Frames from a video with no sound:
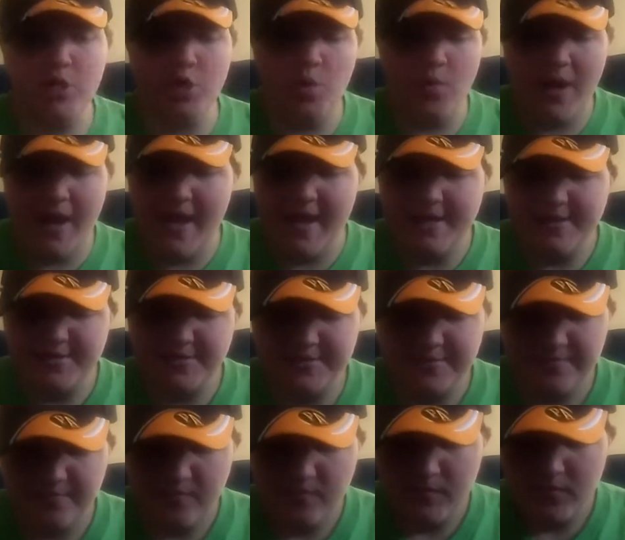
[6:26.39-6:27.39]

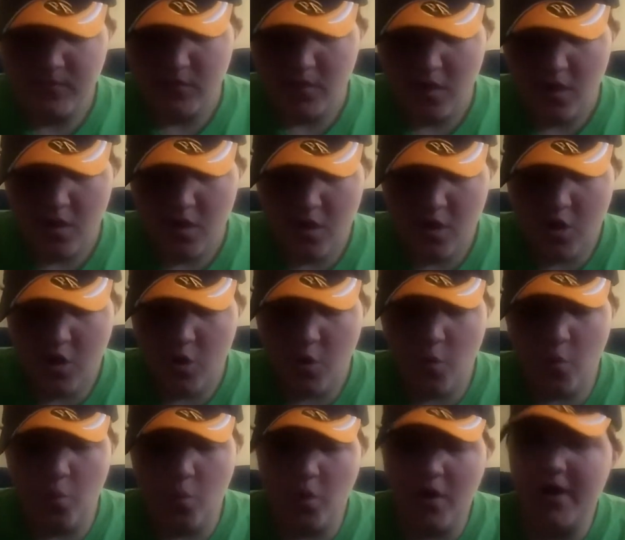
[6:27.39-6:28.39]
Blu-rays.
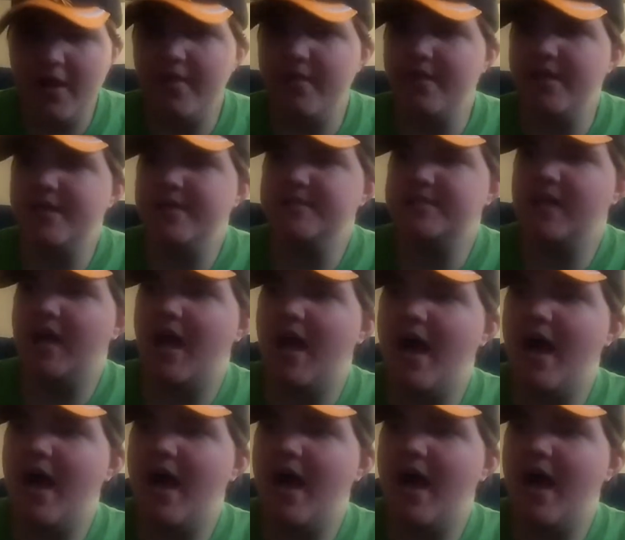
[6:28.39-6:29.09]
One of these